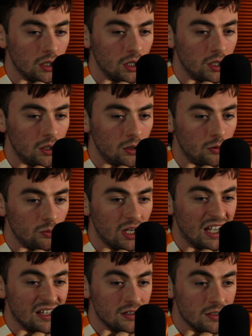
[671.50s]

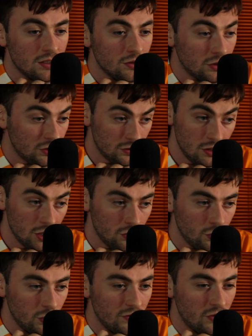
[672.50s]
And
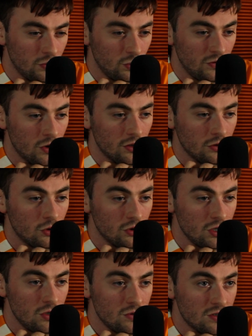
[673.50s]
we've got the good
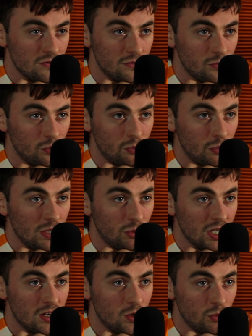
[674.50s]
news of being
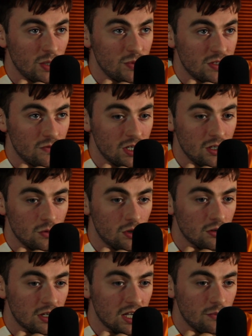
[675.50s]
played on BBC Radio
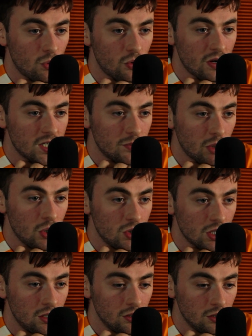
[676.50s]
1, getting more
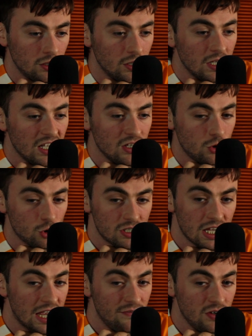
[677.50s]
exposure.
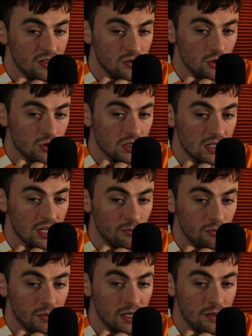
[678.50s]
Everything
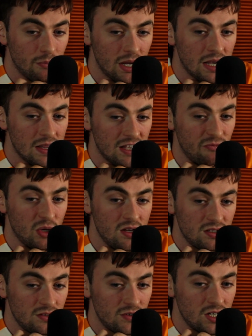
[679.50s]
in my life
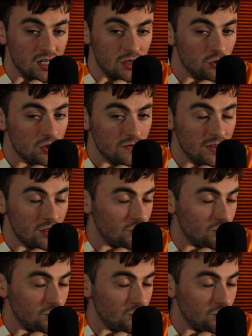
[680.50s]
personally right now just feels